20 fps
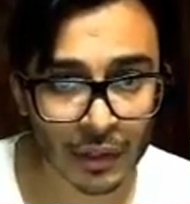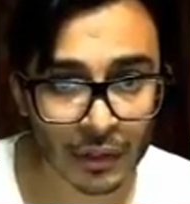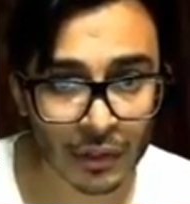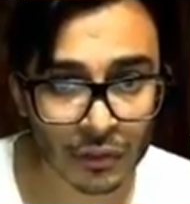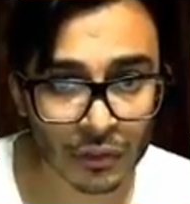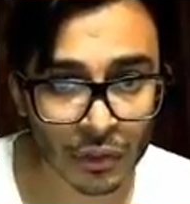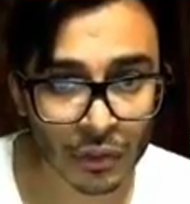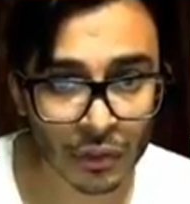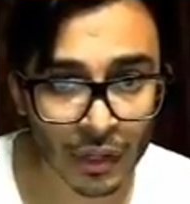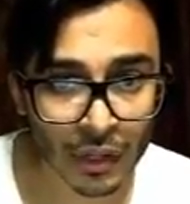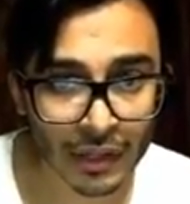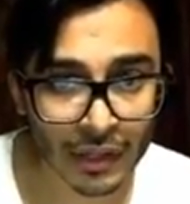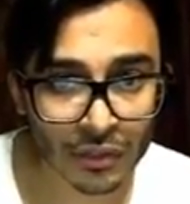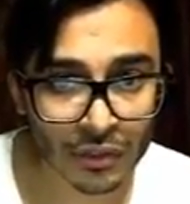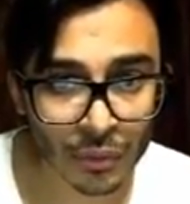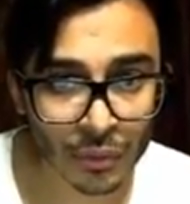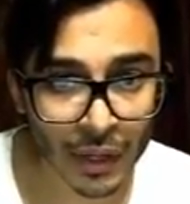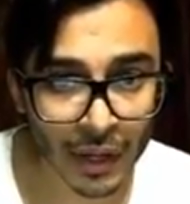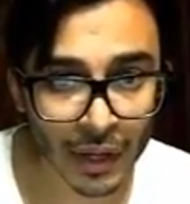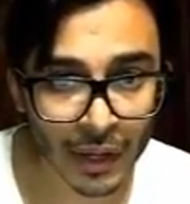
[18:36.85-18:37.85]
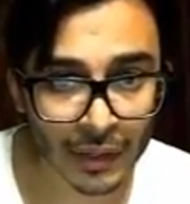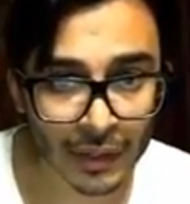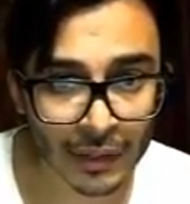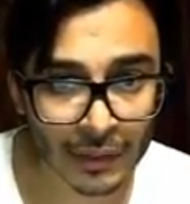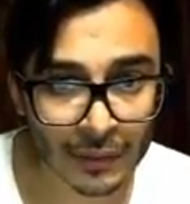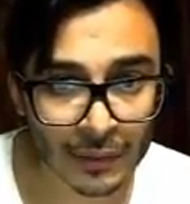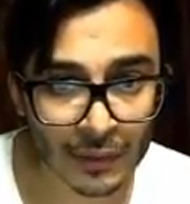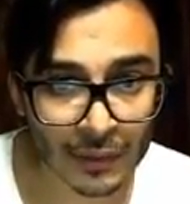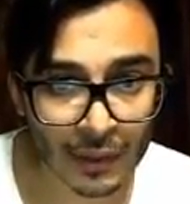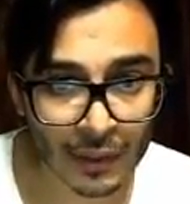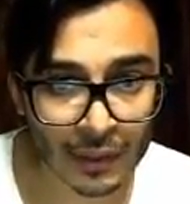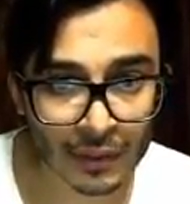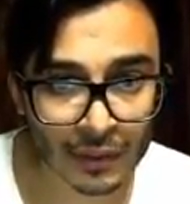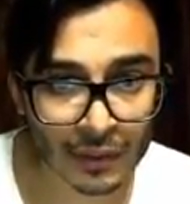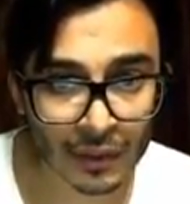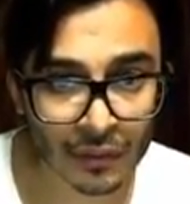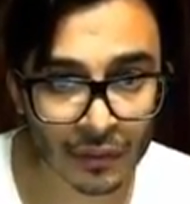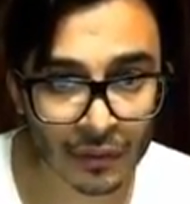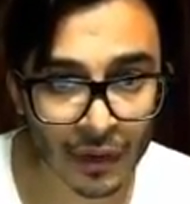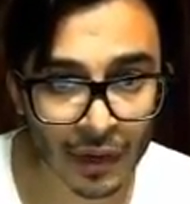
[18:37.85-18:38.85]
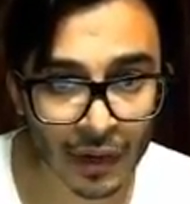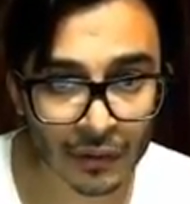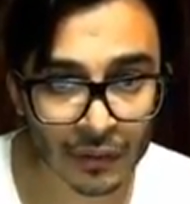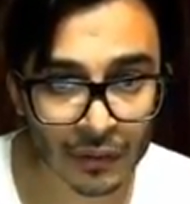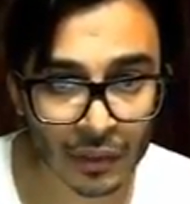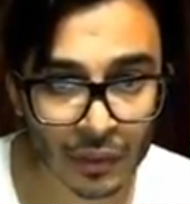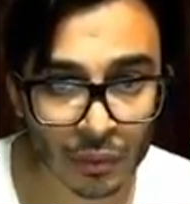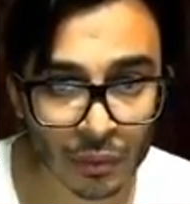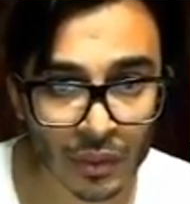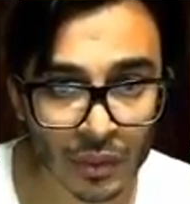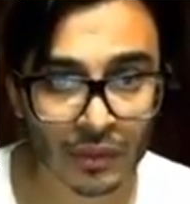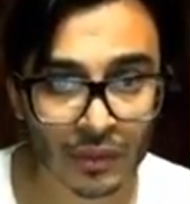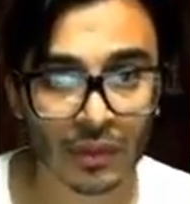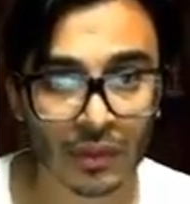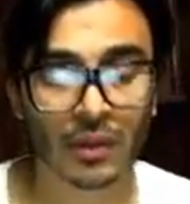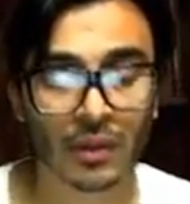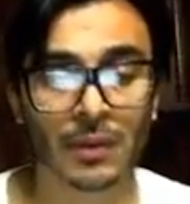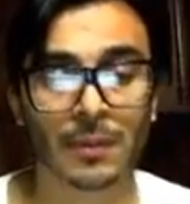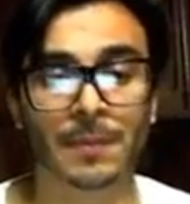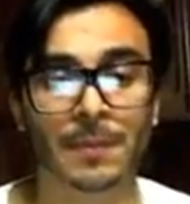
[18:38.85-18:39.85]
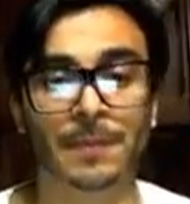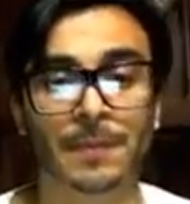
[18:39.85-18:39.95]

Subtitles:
So let's write 65 degrees here.